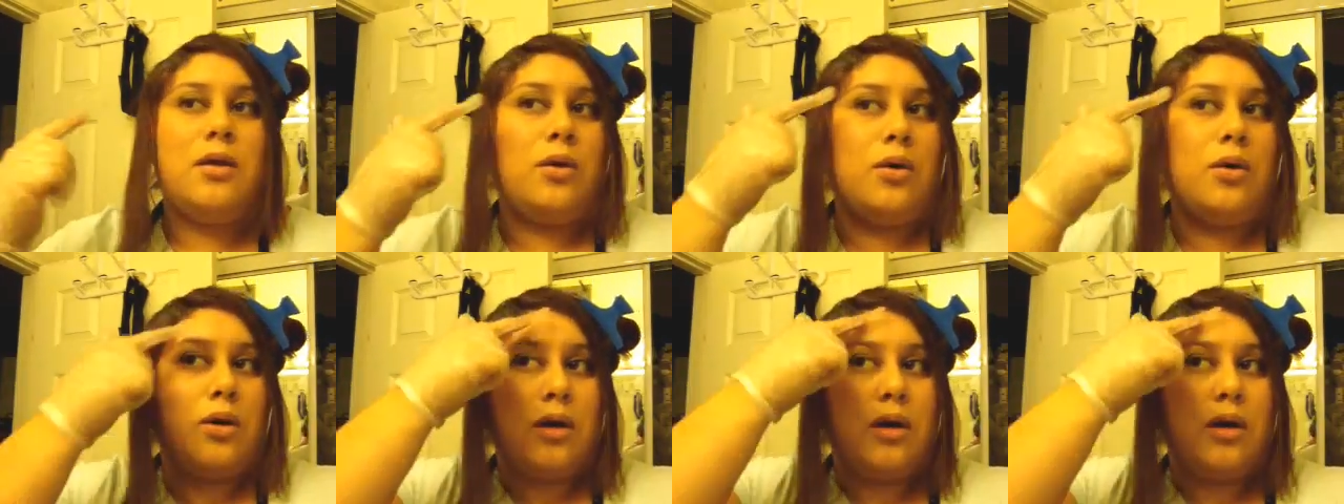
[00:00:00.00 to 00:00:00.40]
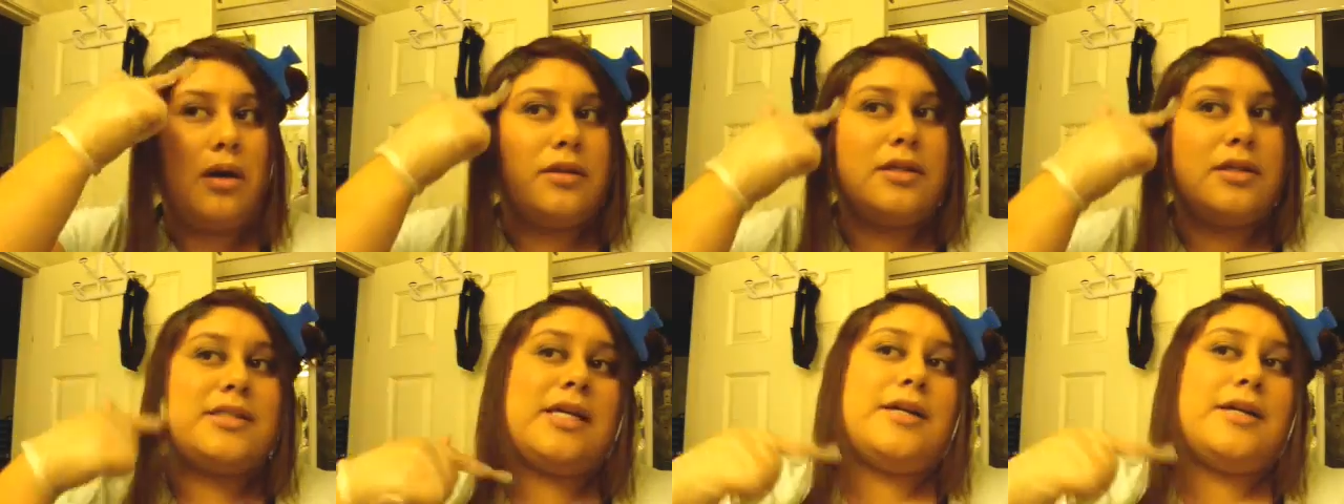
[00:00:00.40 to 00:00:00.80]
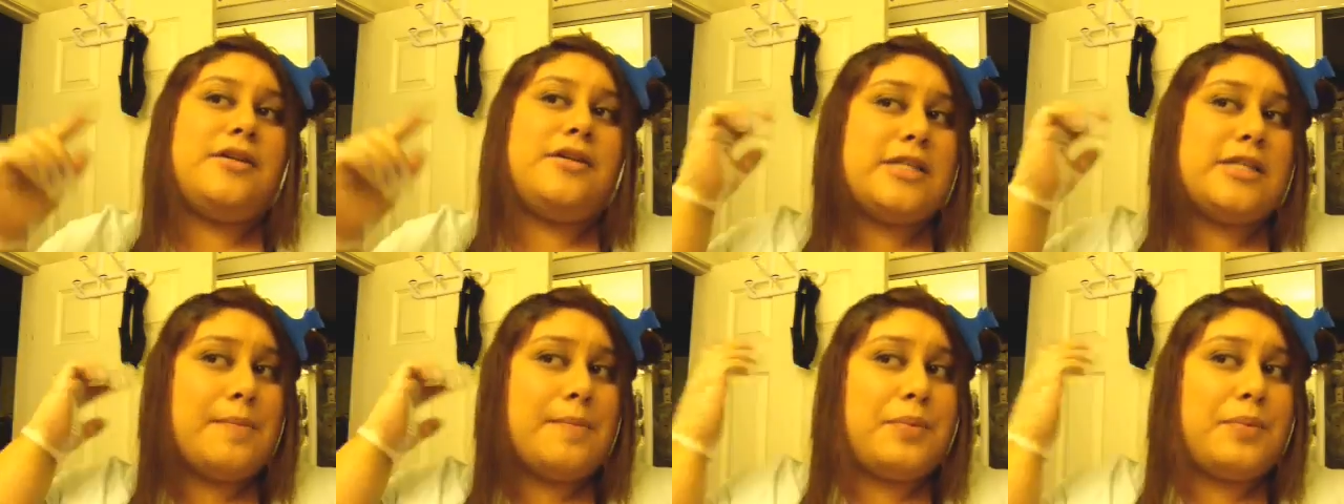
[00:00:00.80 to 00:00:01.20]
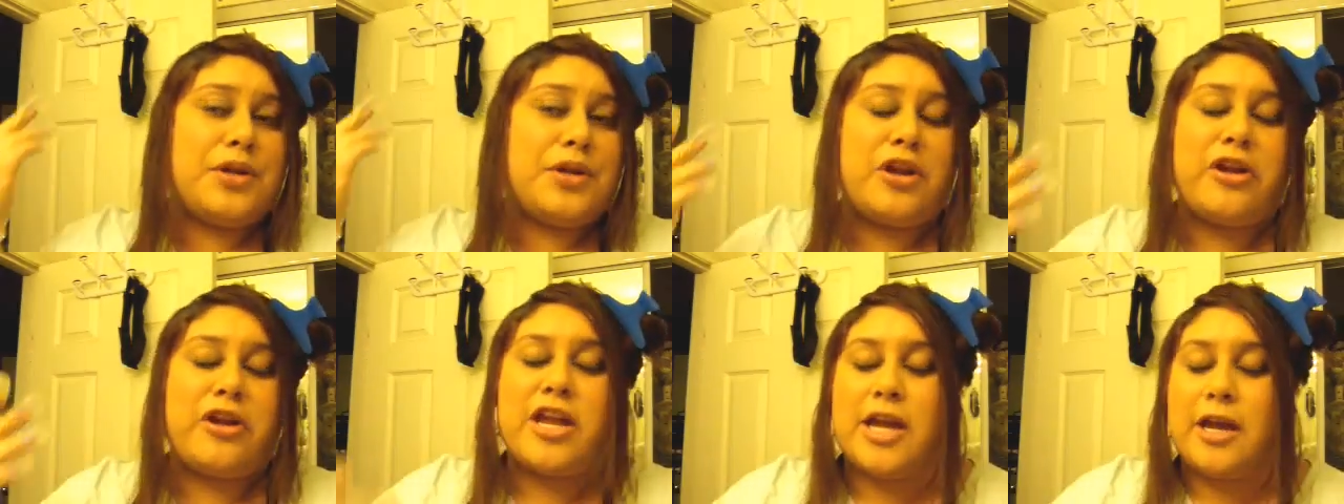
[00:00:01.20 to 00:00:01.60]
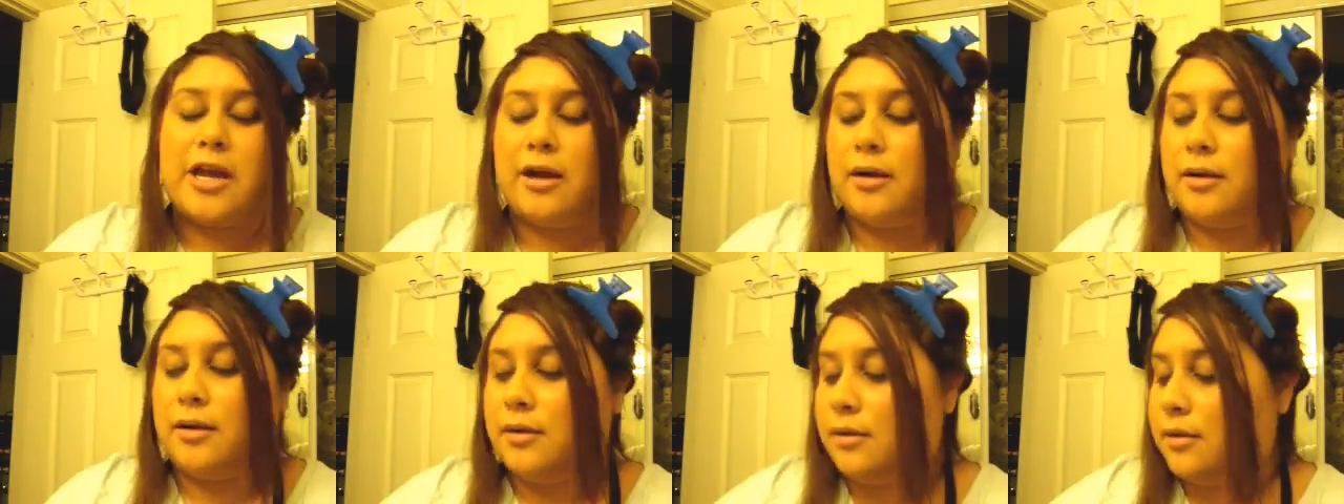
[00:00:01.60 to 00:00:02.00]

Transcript: or on the side of your temple or your ear.